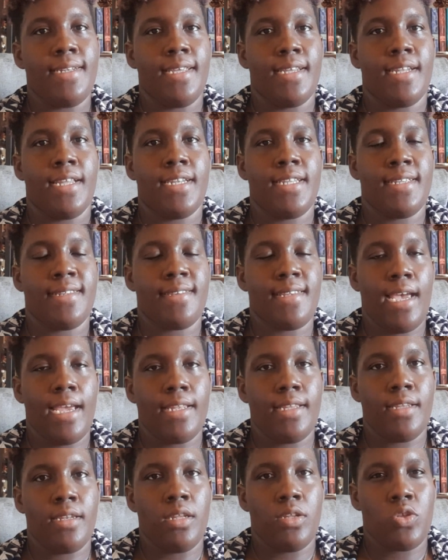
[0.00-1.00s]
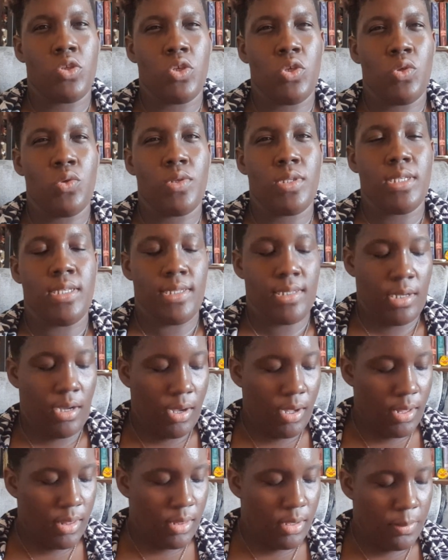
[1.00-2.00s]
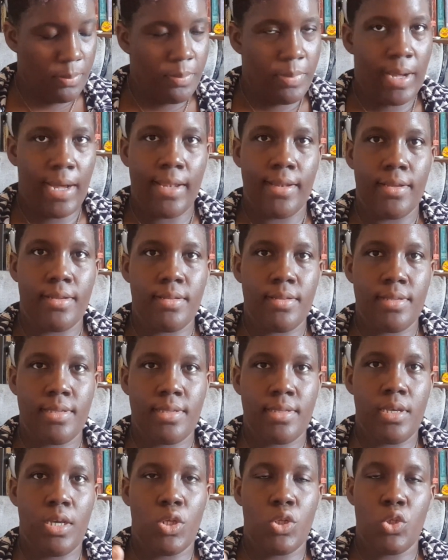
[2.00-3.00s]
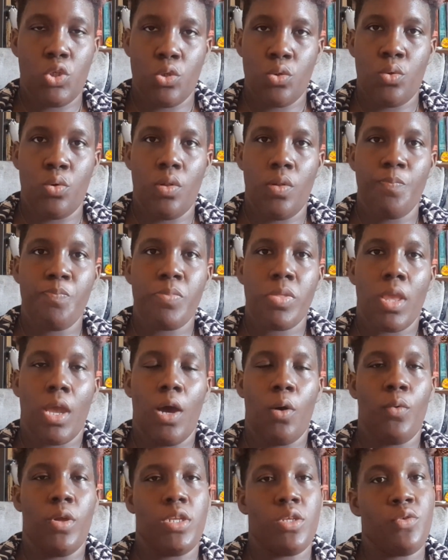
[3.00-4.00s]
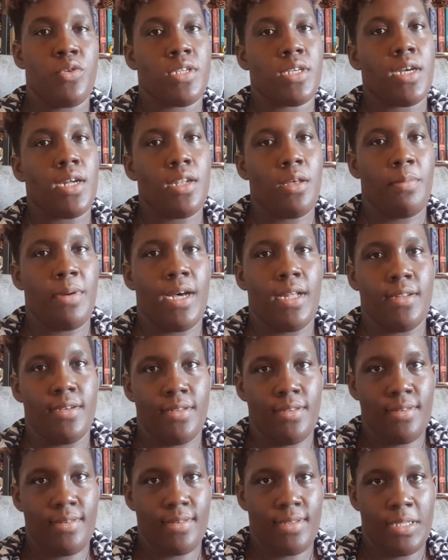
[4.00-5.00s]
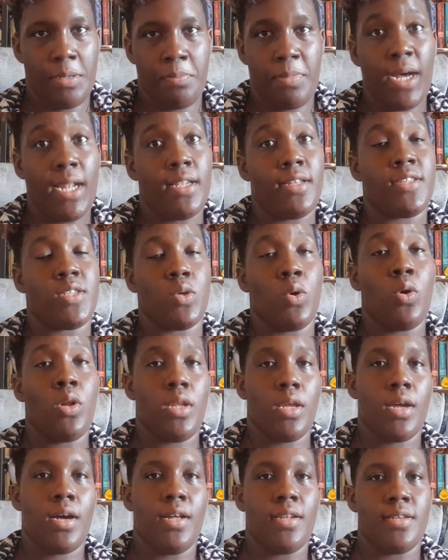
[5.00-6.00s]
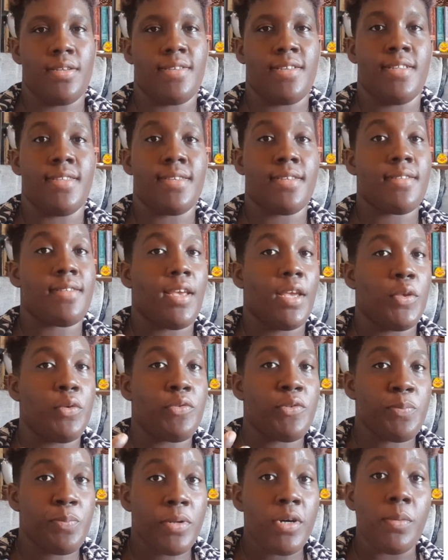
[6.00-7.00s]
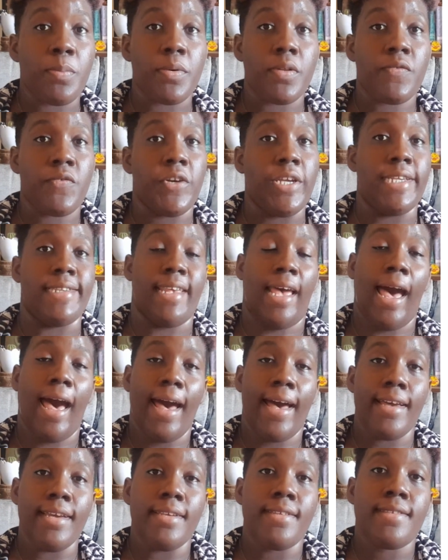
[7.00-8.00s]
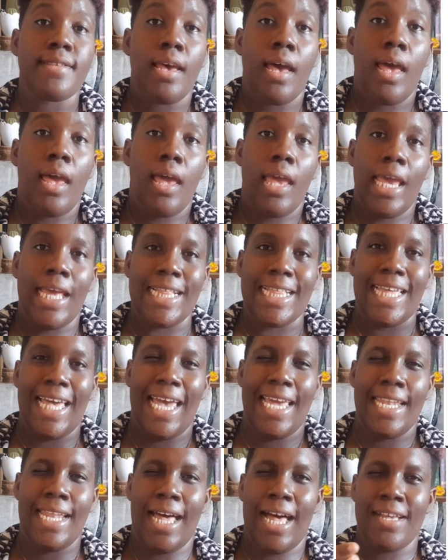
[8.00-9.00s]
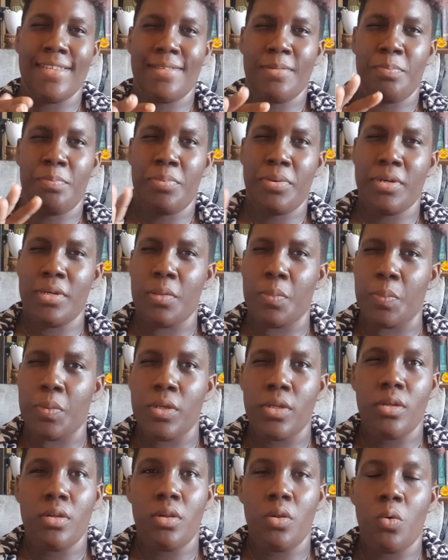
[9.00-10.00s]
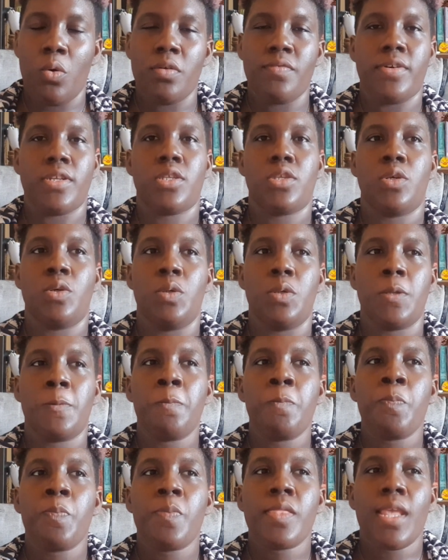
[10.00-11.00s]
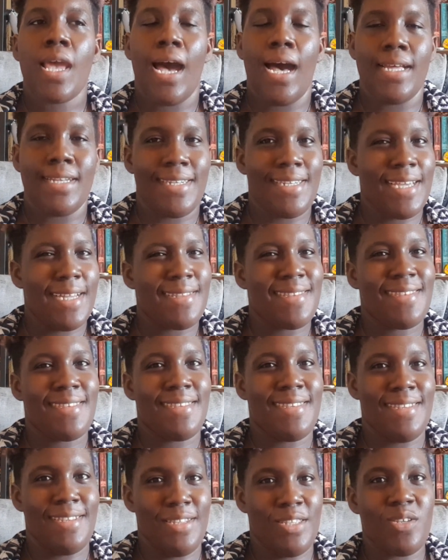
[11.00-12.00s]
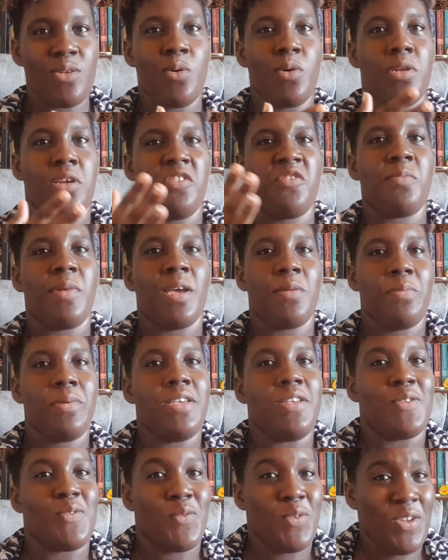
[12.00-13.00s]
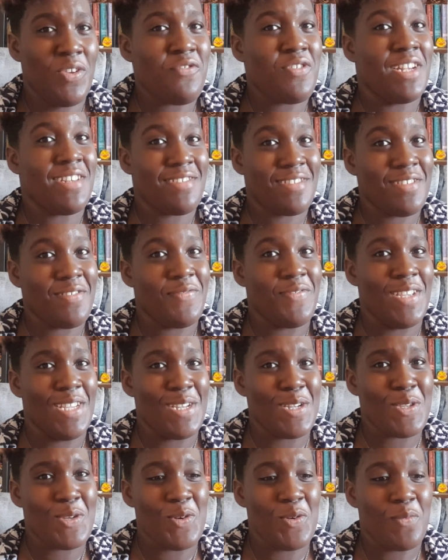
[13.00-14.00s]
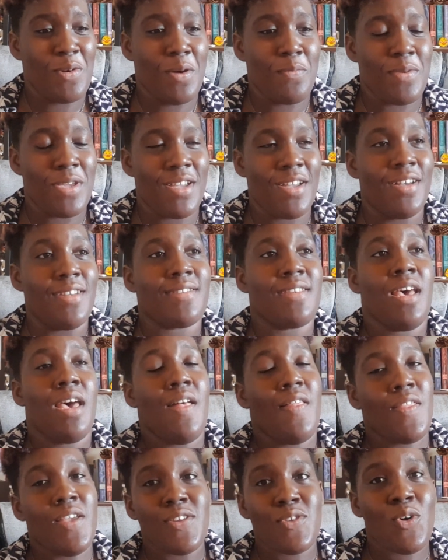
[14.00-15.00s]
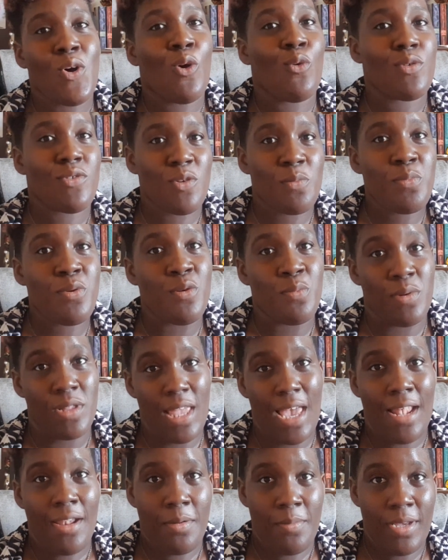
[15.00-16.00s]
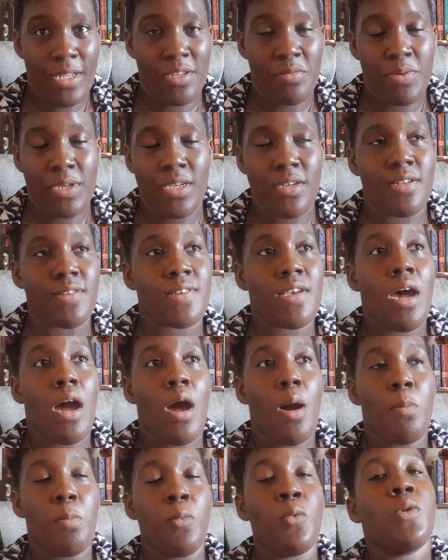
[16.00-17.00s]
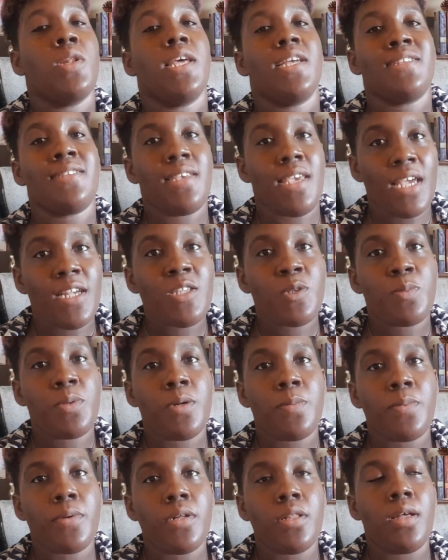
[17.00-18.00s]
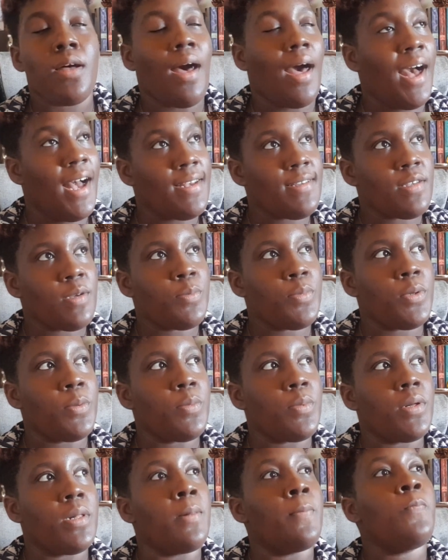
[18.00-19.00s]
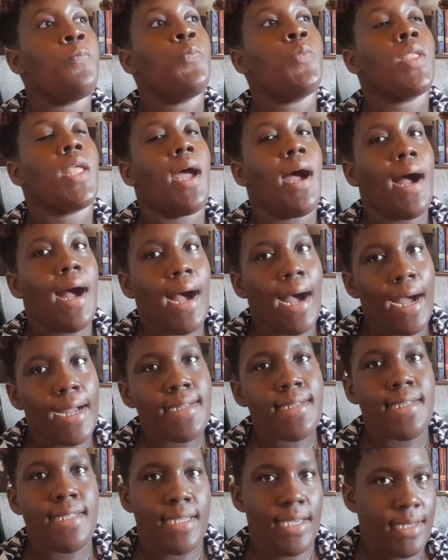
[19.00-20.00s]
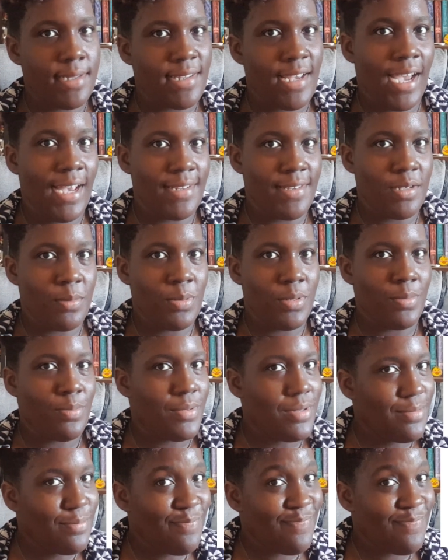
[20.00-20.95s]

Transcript: then I decided to use this color balance tool, and when you use the color balance, they balance all the colors, and since I used purple for his eyes, it kind of has a purple overtone. And that's the tone of my piece for the rest of the Inktober, because there's always a purple element, because Moonlight's hair is purple, her eyes are purple, and Deer's eyes are purple.